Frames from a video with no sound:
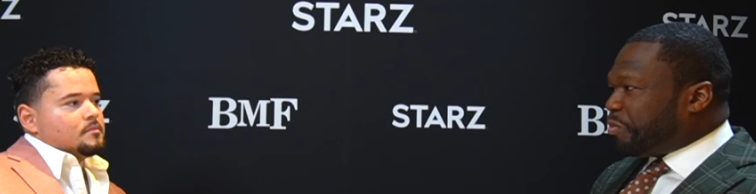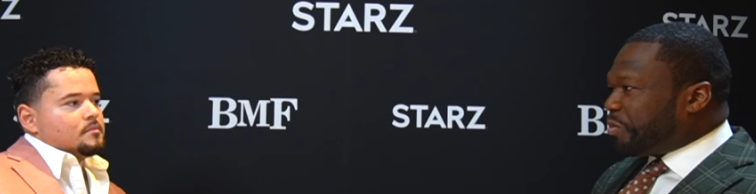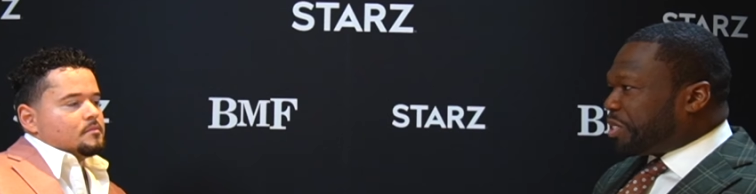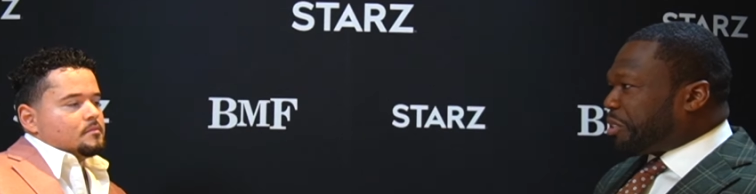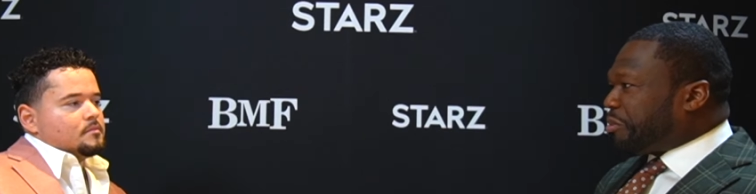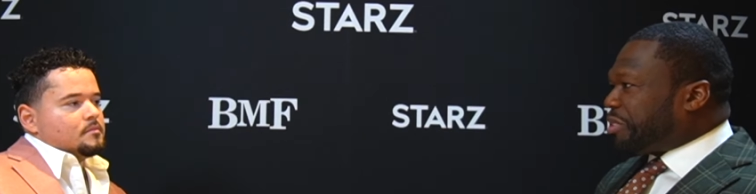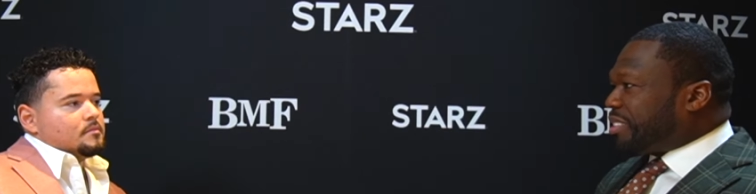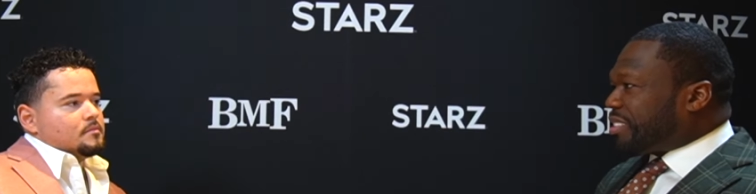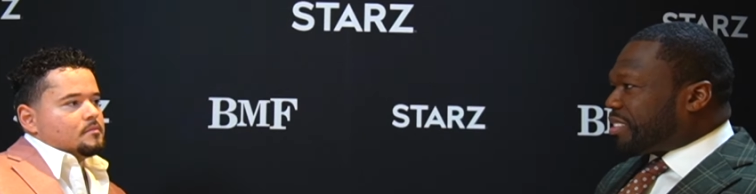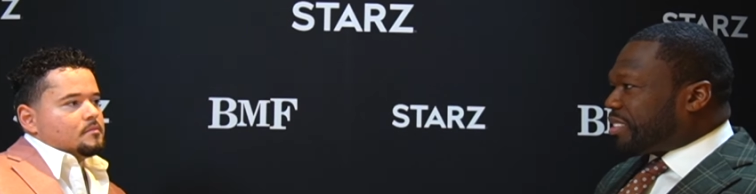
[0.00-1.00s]

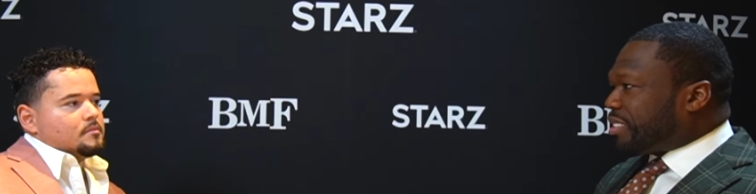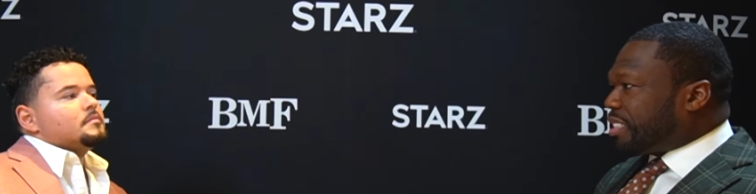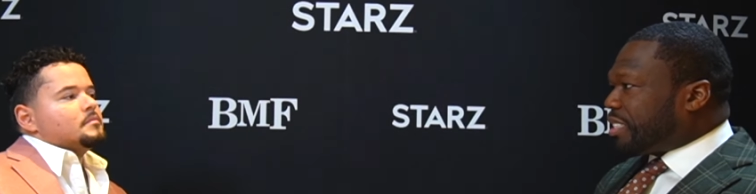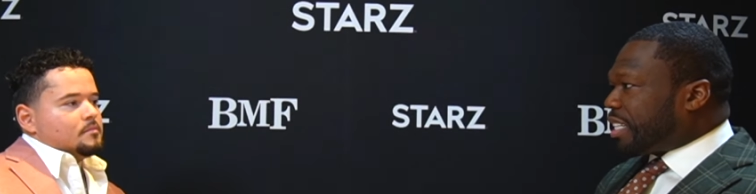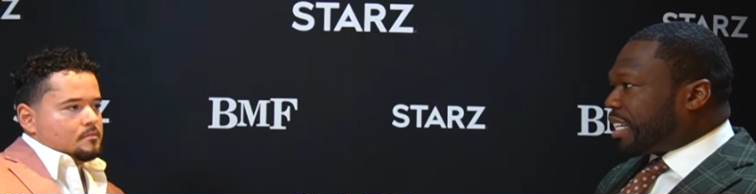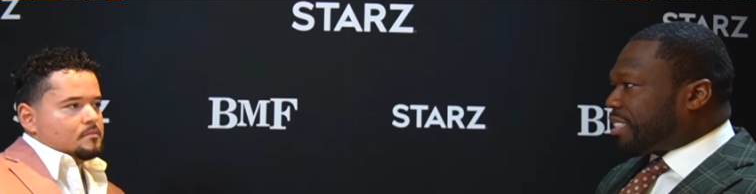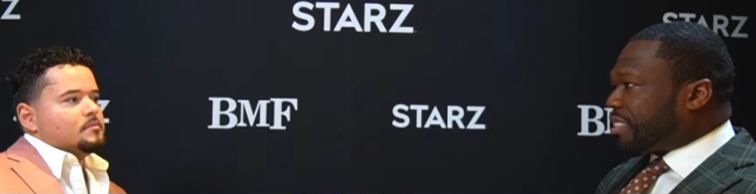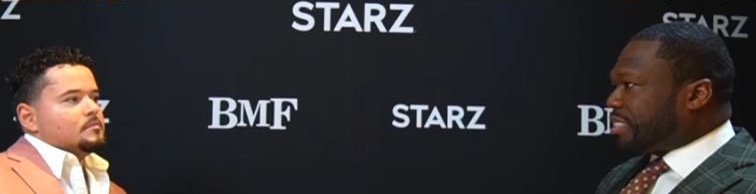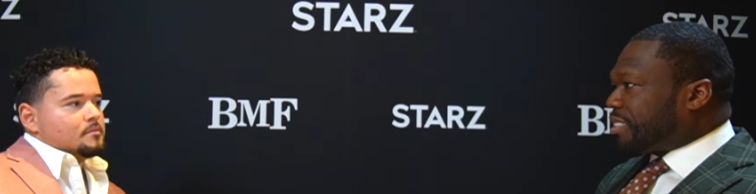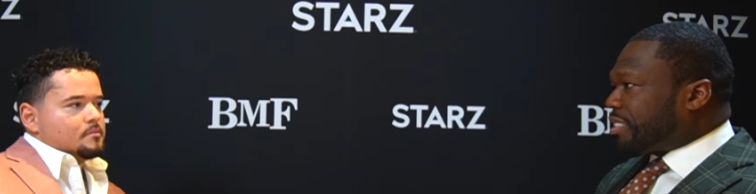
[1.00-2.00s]
Speaker 1: subtleties to their
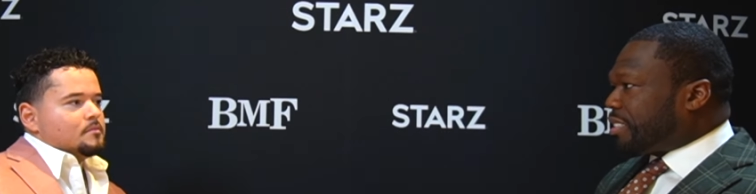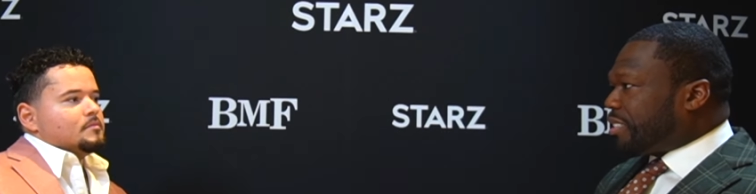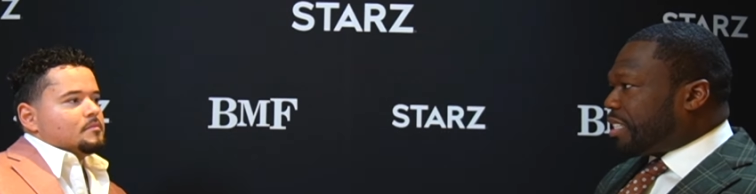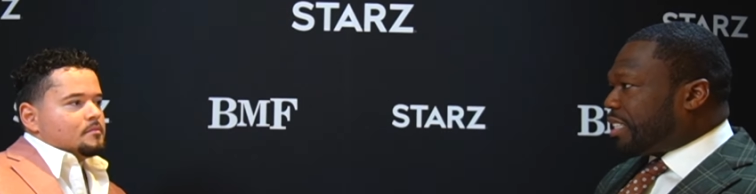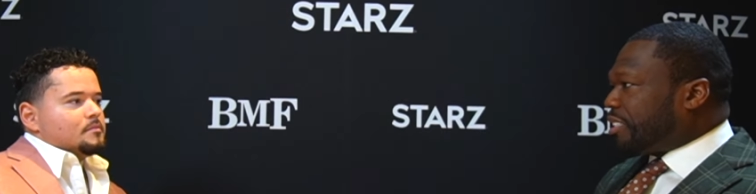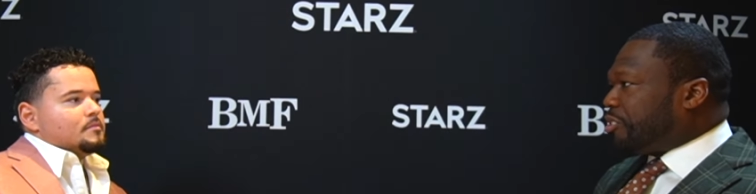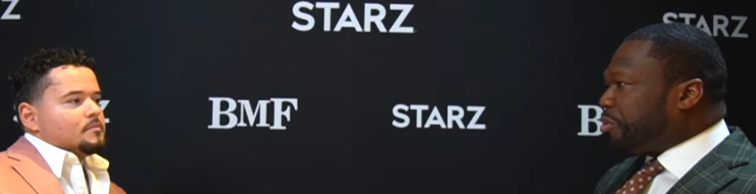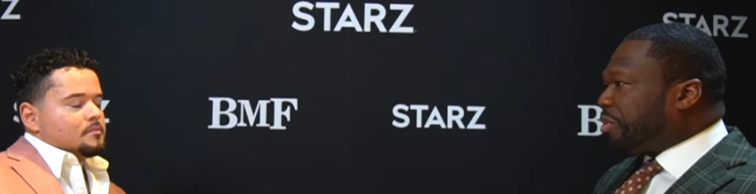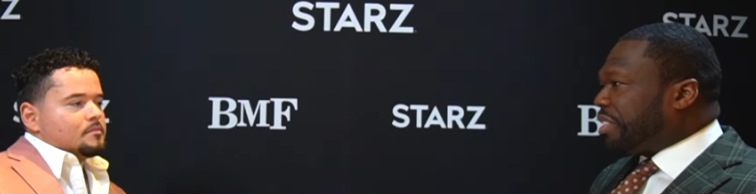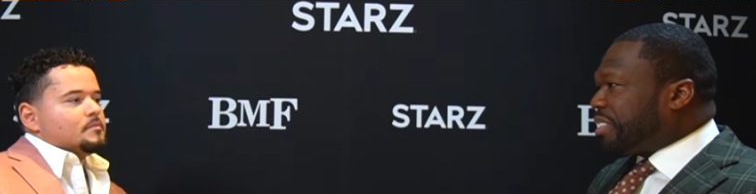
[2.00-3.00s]
tactics. How they
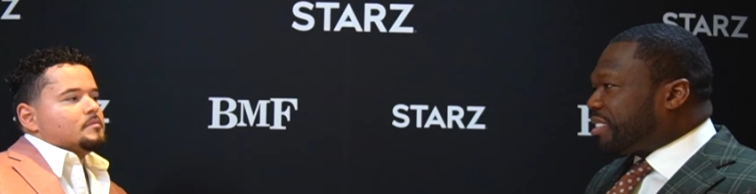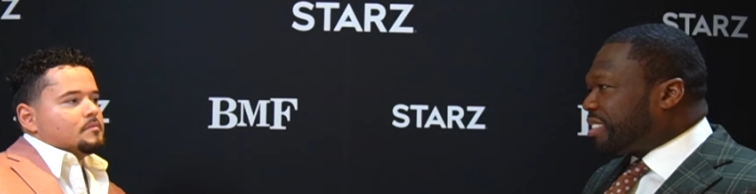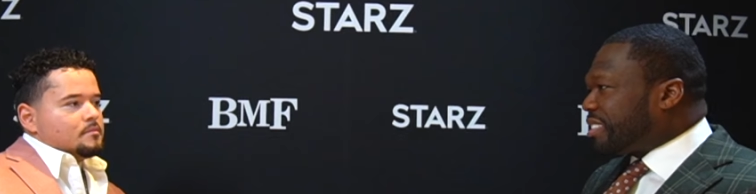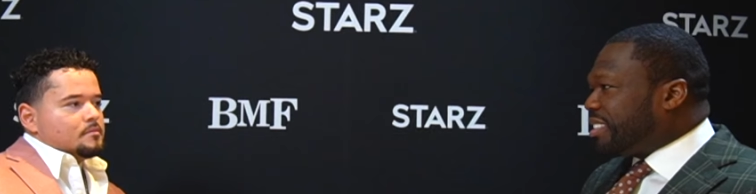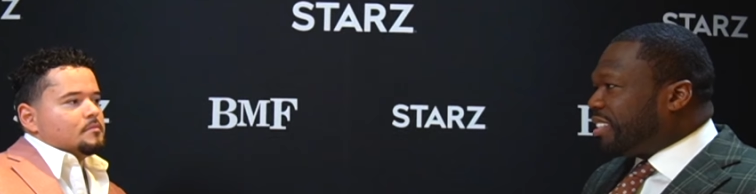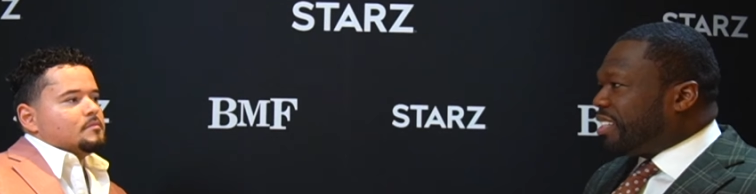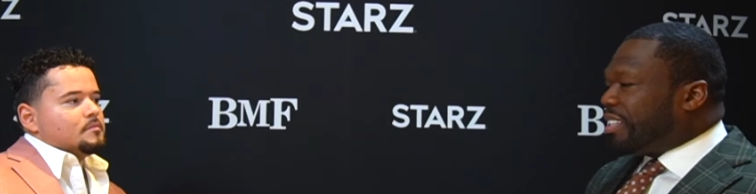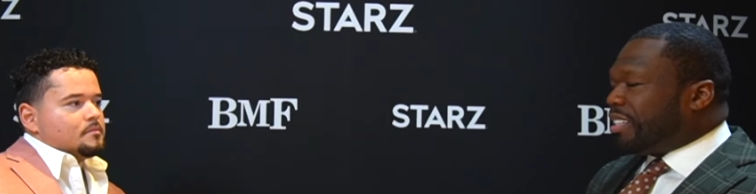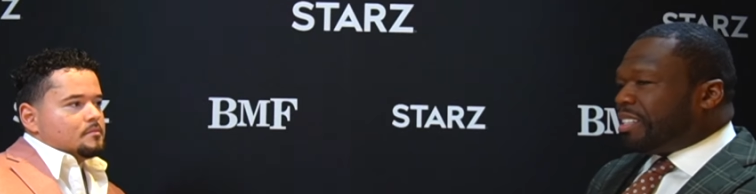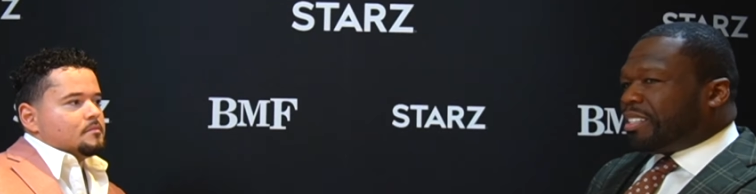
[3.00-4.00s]
do things is
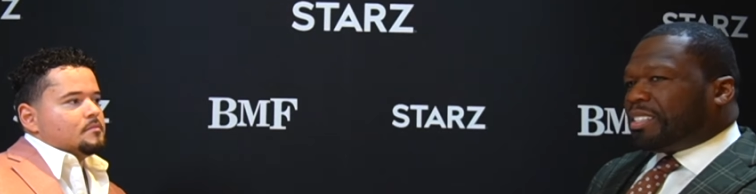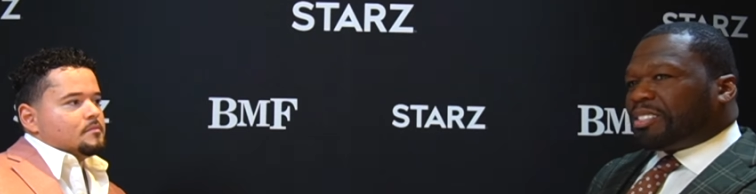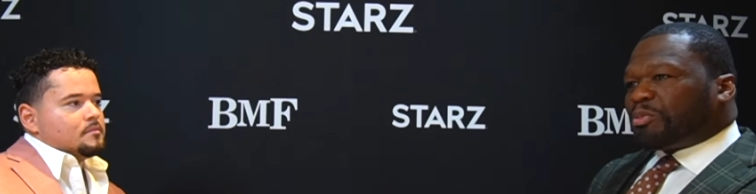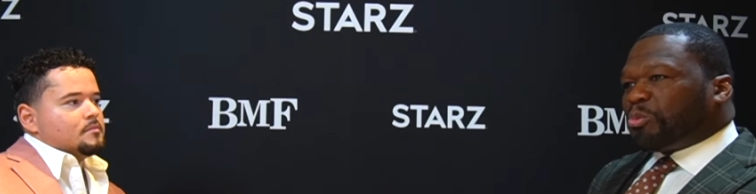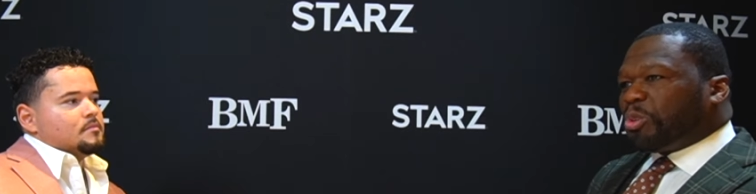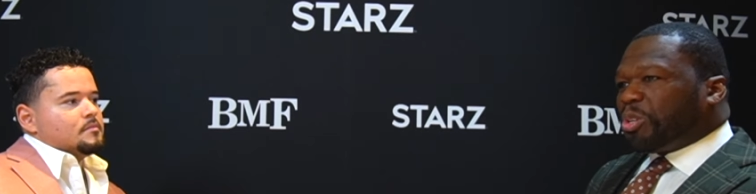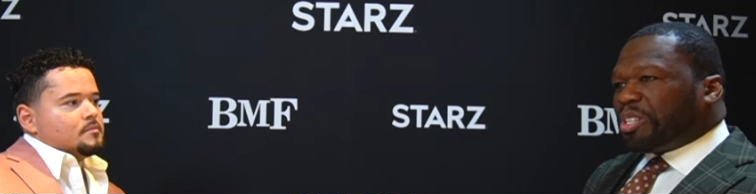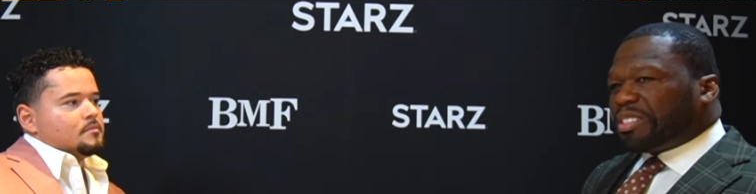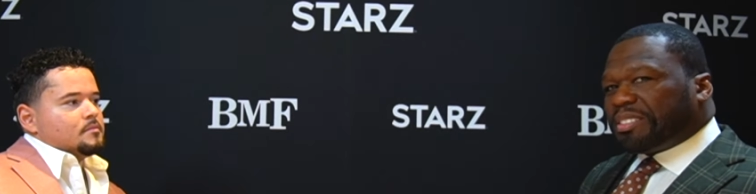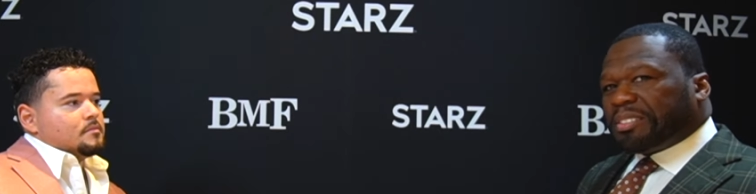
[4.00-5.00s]
it's
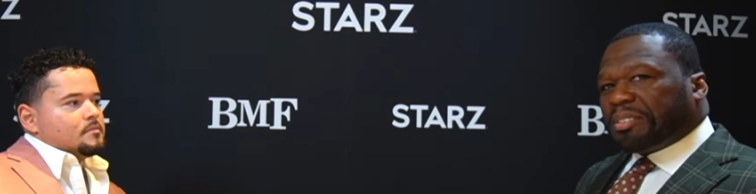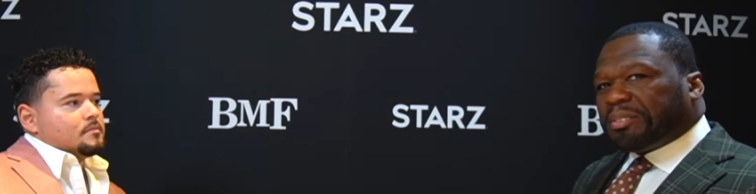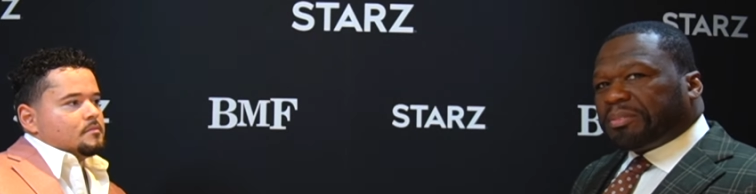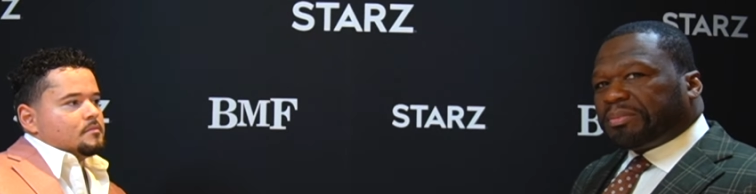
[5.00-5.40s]
more, you know.